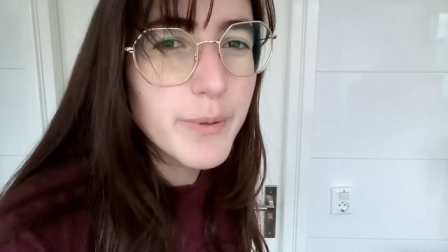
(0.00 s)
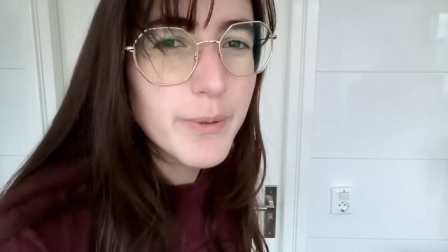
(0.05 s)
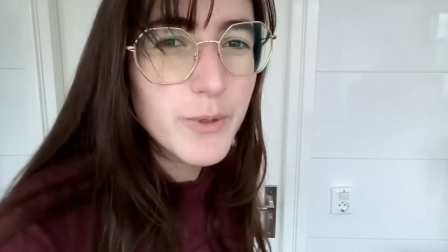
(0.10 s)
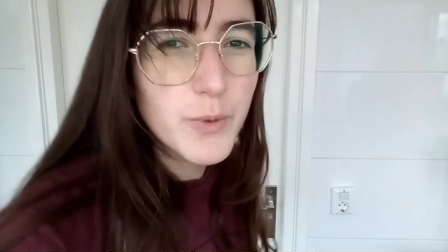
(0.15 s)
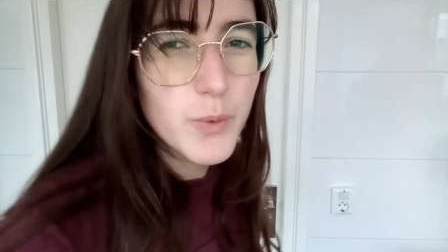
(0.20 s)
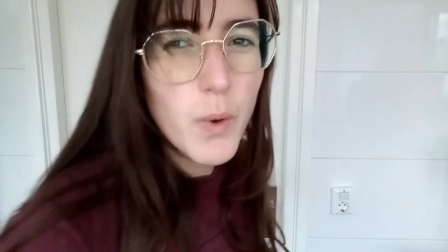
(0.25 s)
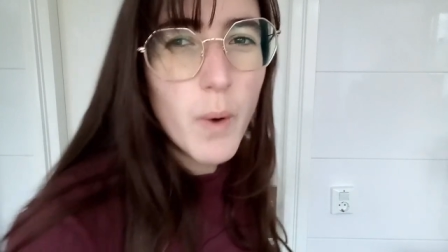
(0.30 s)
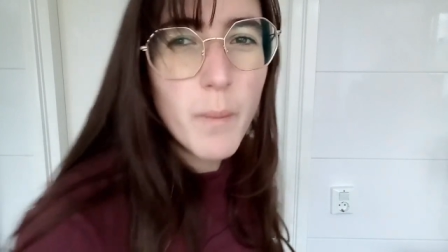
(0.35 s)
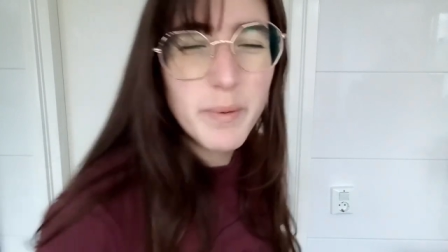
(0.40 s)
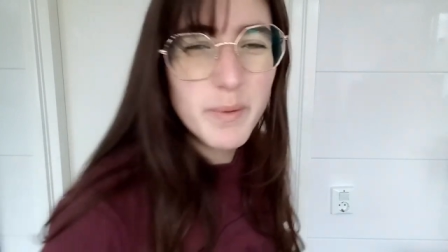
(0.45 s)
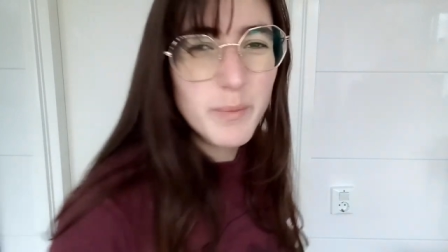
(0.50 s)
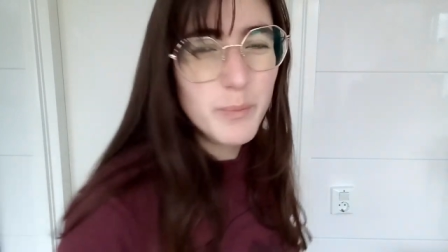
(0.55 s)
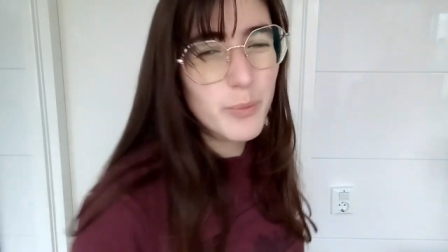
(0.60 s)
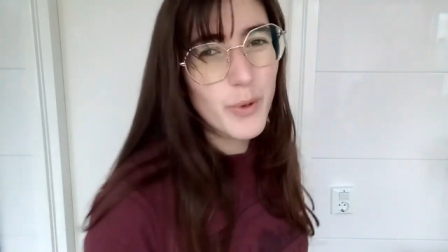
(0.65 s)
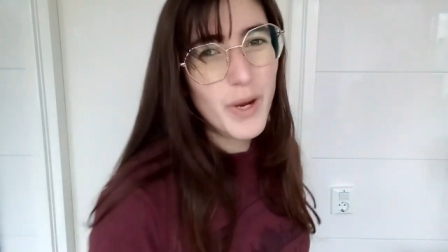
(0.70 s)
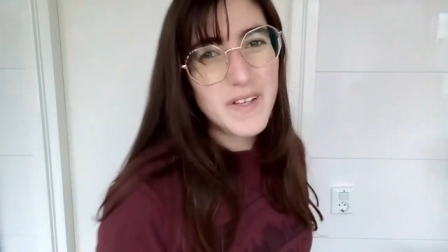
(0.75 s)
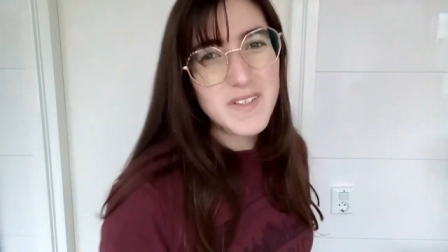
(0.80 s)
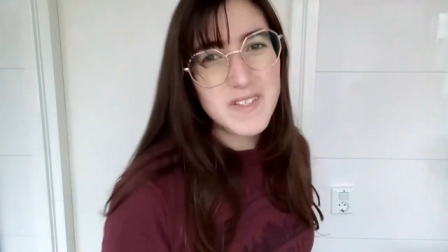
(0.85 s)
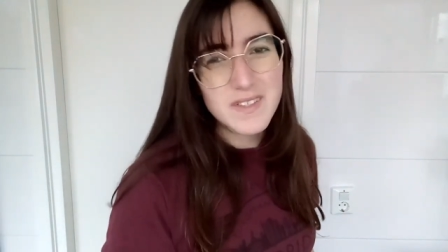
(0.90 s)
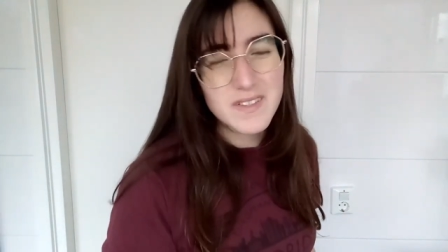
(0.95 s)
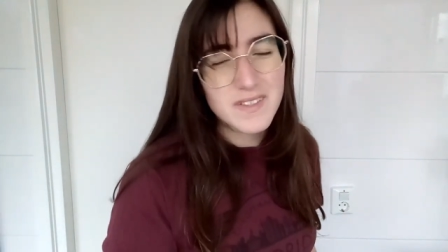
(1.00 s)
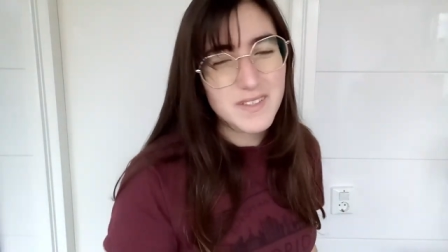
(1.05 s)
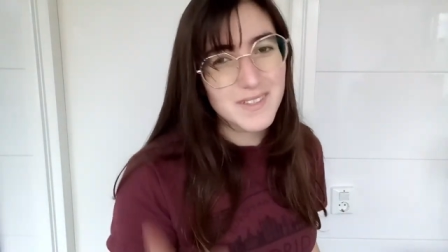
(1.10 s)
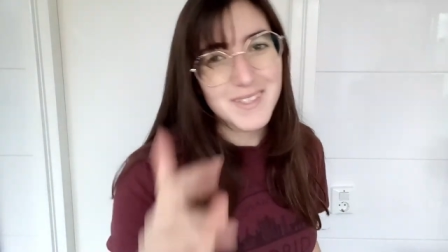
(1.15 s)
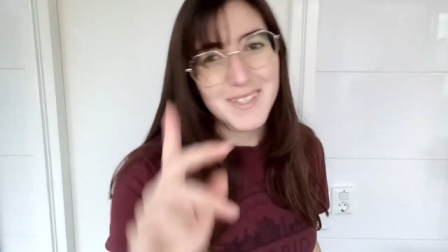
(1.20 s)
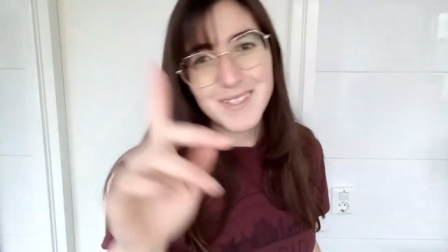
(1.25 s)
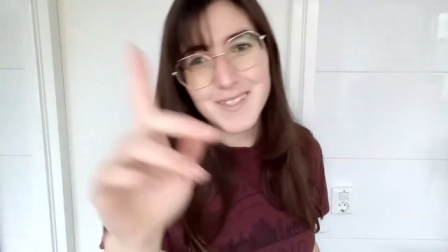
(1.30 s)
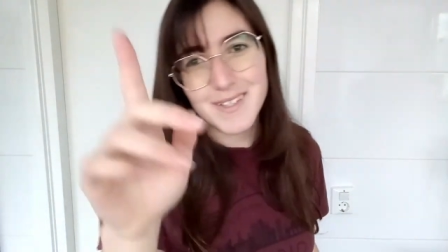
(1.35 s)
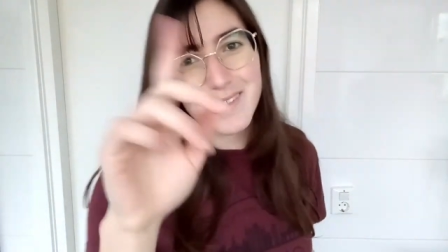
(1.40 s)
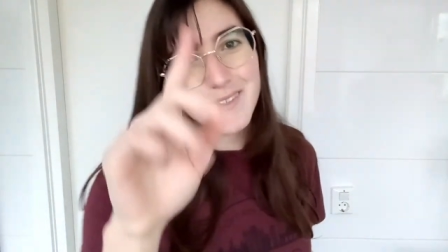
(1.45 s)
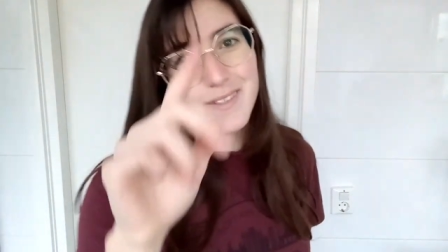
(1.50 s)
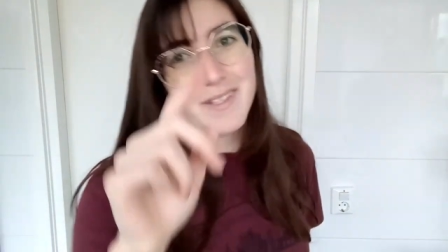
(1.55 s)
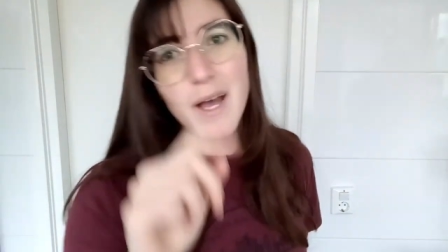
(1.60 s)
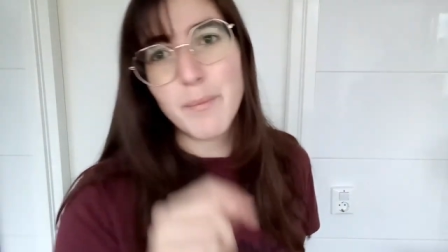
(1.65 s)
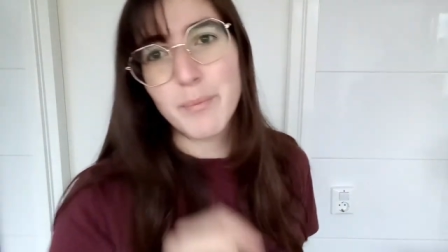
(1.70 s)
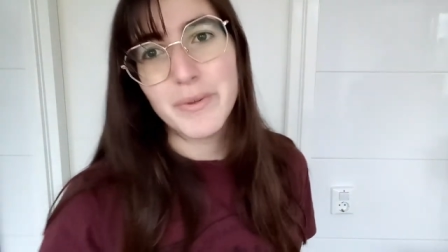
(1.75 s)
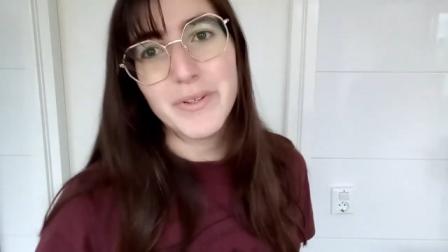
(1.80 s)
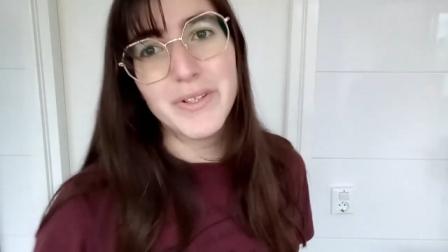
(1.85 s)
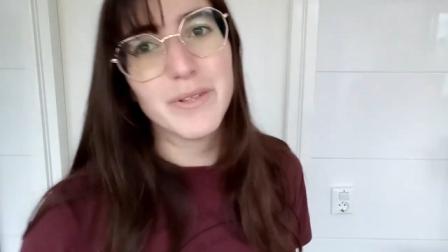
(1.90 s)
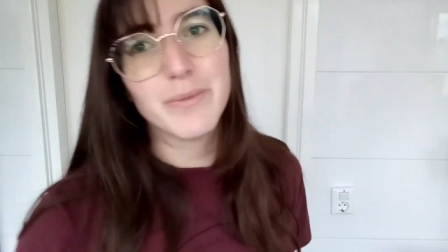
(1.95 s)
to open presents, it doesn't
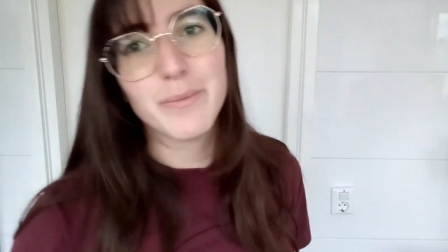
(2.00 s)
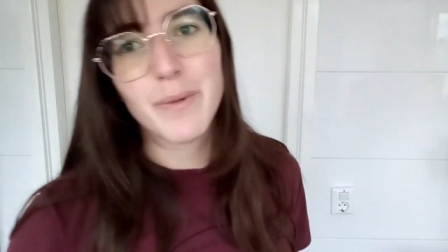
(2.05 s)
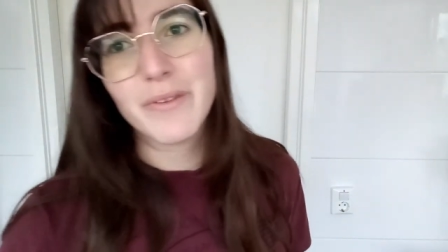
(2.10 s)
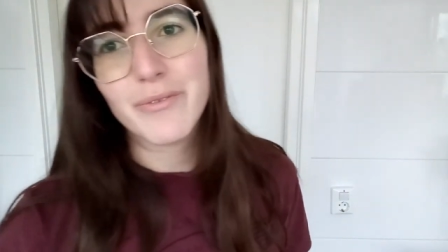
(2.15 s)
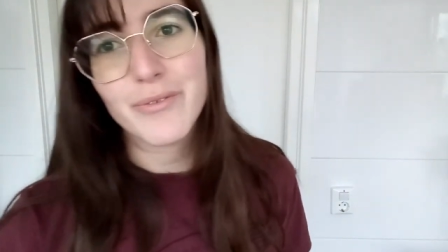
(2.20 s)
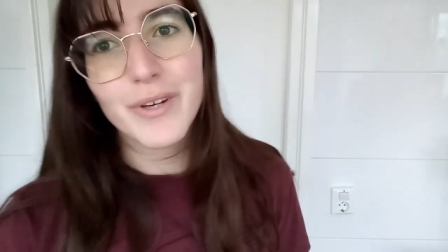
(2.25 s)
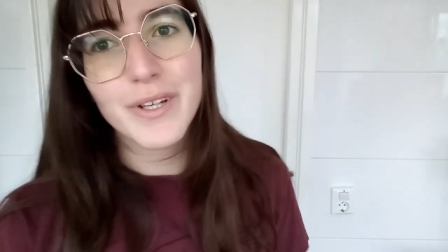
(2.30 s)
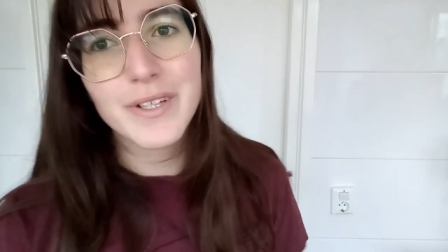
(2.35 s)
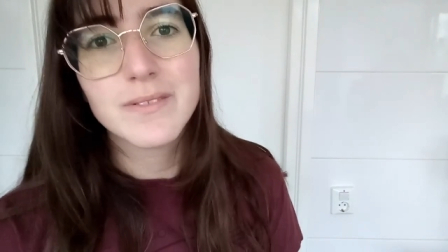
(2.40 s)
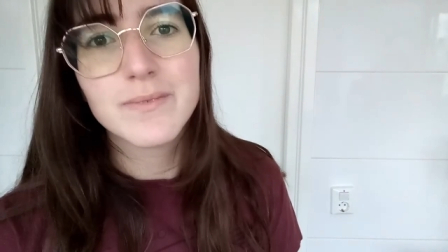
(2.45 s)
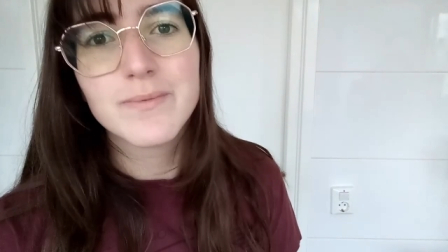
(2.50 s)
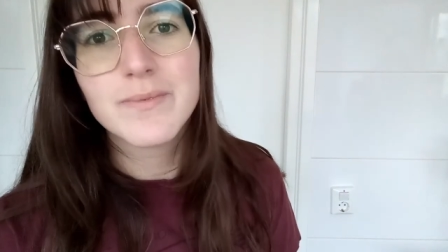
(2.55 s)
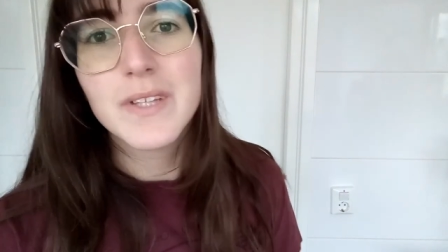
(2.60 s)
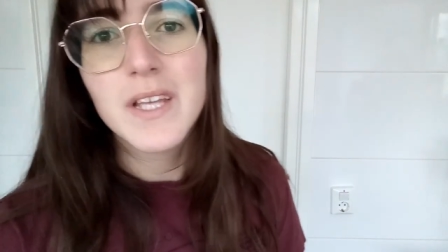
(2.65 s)
happen here, my friend.